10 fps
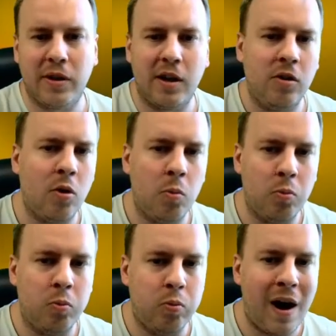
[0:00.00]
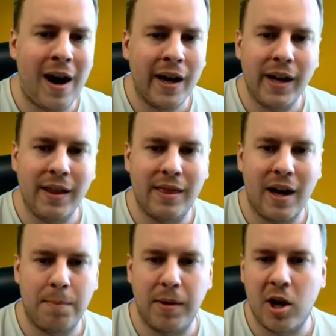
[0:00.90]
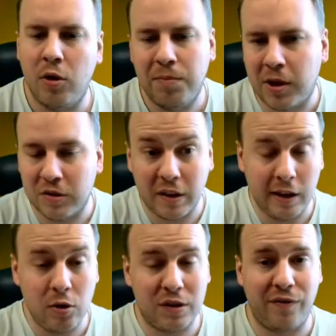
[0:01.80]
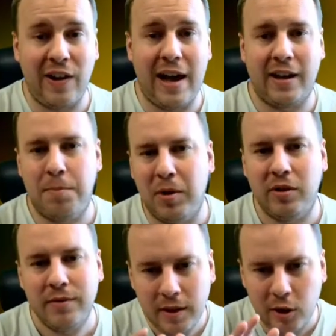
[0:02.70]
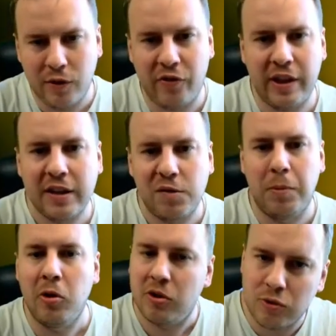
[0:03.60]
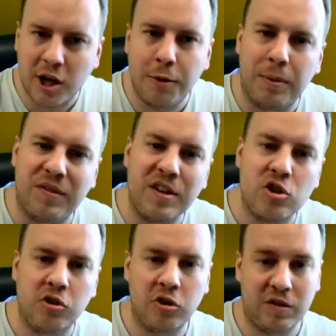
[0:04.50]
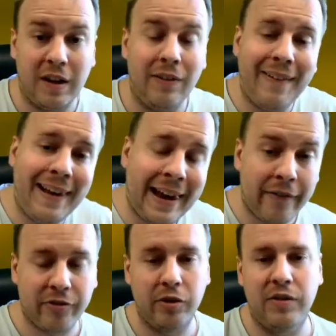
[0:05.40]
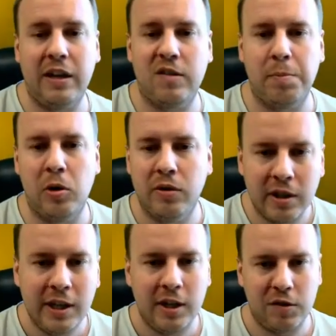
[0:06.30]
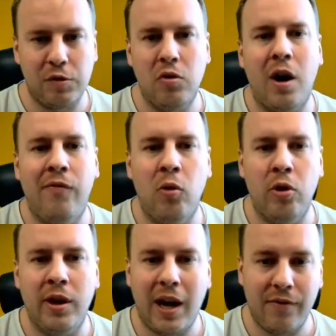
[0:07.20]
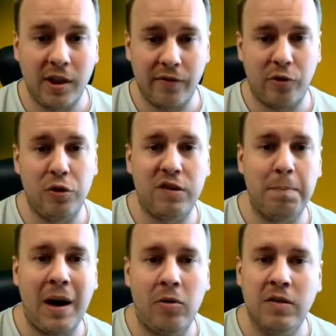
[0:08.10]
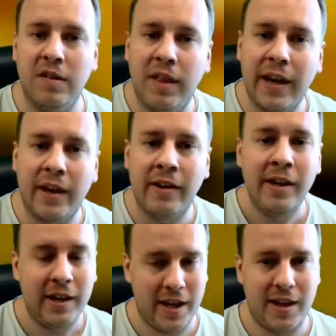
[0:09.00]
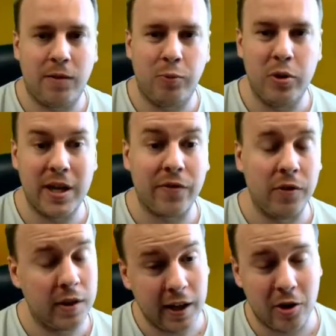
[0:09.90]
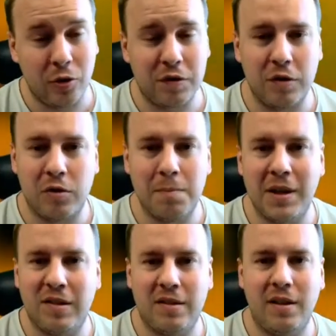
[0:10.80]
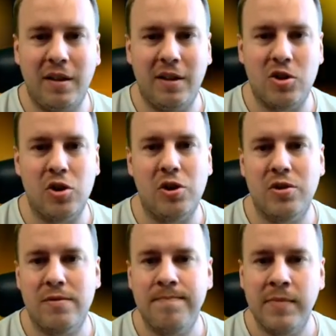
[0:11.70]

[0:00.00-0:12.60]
I don't know why that becomes because it looks flat, but look for that spot, try to position yourself left of that spot so you avoid having the first bounce there and that would definitely cause you to miss the shot.